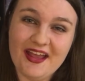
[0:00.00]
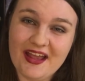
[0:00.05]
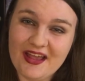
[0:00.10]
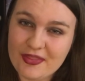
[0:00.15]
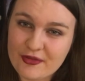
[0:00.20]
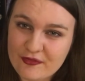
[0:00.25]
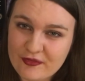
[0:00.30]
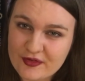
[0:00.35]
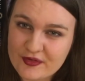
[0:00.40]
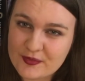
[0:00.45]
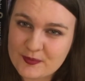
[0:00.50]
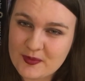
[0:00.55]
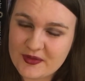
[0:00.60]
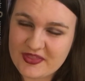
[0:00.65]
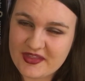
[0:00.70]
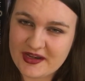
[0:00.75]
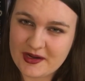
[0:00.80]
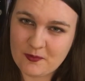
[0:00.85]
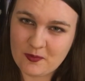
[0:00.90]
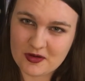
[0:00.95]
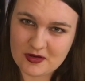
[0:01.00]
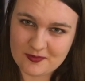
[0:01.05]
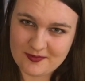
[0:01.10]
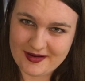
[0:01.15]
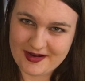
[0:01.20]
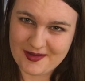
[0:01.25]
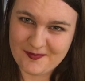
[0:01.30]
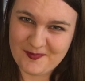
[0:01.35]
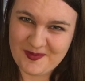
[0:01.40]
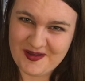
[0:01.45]
And the first one that I want to
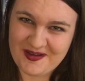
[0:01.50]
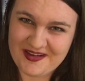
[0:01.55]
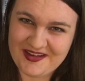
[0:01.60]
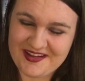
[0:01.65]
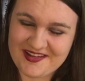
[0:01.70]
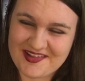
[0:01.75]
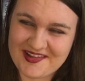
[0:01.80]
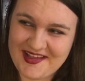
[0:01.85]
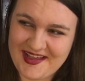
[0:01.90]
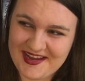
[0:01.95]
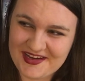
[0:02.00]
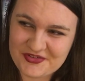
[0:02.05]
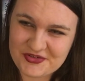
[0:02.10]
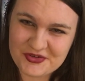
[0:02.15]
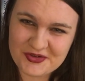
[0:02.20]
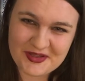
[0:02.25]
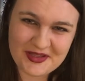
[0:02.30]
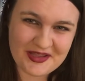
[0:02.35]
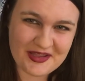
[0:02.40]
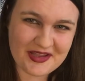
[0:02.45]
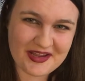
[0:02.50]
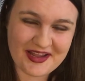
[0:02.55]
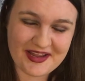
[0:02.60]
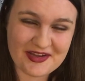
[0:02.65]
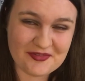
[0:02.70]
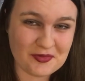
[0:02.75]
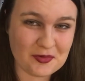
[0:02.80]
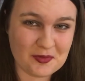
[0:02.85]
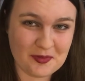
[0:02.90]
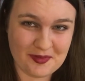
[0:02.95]
recommend is actually
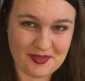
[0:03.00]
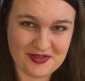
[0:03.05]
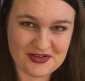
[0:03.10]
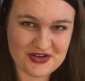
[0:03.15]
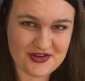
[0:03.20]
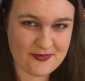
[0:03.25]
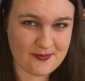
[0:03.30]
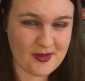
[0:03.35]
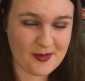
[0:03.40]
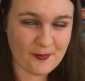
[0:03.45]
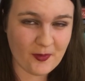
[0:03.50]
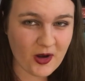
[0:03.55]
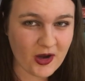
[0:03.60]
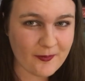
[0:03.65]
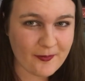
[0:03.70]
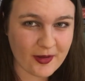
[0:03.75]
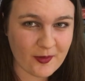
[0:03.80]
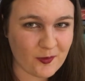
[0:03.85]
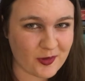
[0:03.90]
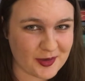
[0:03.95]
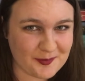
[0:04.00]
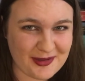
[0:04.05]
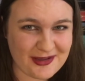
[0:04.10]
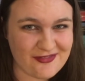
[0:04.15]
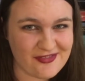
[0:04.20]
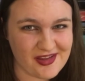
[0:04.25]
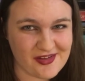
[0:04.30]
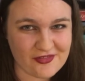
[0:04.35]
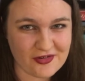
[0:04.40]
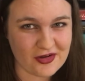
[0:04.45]
kind of a religious memoir by one of my
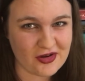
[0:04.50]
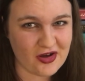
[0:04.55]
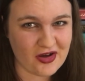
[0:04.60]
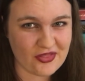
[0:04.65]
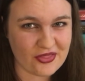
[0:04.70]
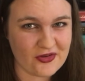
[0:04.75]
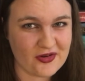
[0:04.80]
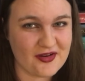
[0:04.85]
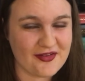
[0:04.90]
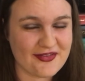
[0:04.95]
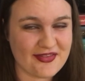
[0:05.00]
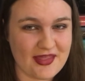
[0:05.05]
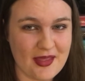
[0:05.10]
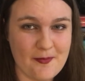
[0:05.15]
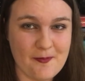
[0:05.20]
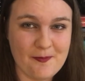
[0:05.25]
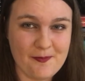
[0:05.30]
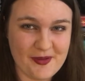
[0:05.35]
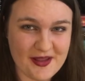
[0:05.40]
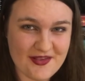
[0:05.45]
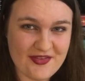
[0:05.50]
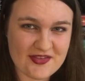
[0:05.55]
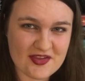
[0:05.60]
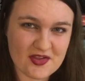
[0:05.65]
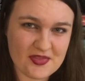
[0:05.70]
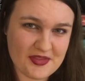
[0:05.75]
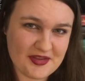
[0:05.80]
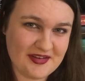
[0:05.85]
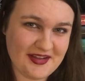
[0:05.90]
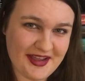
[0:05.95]
favorite authors that, based
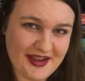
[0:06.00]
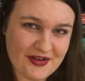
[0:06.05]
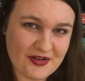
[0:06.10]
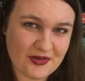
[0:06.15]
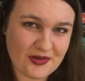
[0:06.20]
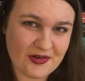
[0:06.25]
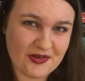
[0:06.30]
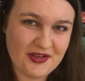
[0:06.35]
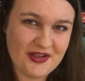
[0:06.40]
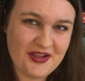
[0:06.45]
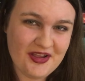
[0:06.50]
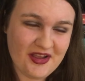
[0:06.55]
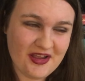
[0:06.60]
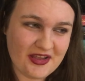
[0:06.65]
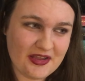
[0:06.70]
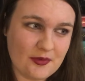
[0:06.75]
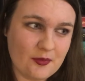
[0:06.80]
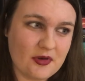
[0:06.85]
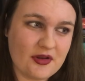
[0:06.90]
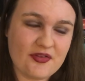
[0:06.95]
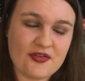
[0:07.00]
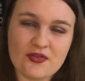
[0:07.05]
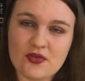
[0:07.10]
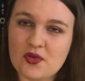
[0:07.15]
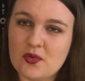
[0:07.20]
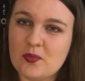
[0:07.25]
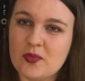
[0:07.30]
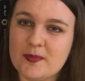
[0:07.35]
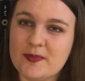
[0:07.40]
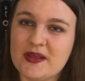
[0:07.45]
on the title, you would
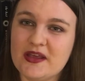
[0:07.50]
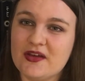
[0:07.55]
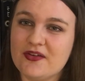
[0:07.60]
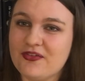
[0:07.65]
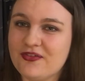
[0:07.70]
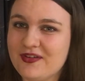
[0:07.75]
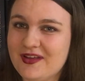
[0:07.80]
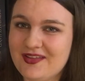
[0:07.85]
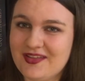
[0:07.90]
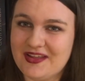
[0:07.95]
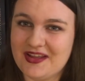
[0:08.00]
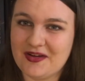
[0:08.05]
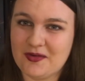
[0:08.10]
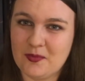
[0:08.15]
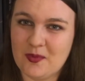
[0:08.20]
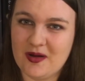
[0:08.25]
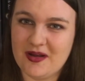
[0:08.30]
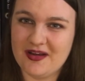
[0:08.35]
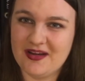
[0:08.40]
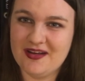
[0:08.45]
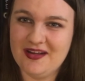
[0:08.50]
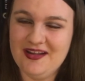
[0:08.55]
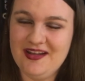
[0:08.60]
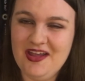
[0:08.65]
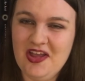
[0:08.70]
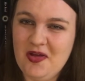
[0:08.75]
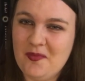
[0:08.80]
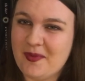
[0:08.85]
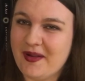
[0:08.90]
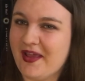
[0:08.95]
assume would be a feeling one,
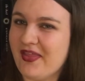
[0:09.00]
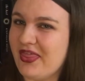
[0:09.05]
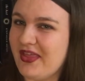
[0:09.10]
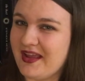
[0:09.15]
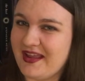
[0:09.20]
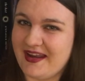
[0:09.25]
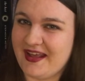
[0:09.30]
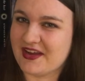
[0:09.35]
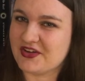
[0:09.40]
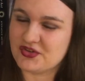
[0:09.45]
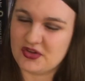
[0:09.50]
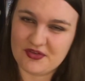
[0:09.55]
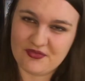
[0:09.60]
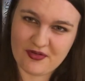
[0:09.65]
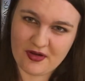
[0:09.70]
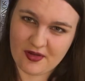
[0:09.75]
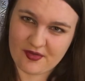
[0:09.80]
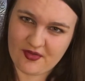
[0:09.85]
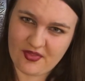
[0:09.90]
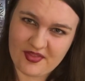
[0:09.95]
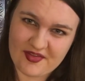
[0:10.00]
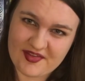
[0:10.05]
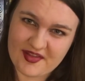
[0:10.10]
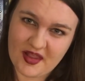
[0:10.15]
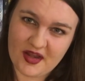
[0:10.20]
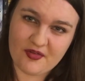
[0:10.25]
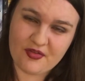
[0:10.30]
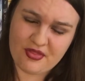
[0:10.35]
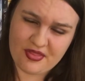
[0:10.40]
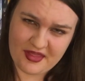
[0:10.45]
but I think it actually falls on the
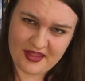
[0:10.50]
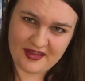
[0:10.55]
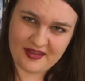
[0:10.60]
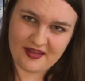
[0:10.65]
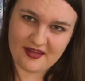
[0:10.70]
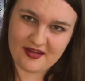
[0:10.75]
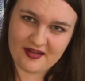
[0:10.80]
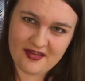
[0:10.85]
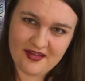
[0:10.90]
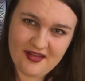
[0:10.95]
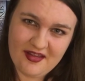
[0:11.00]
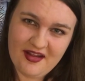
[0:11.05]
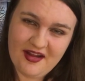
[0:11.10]
side of thinking.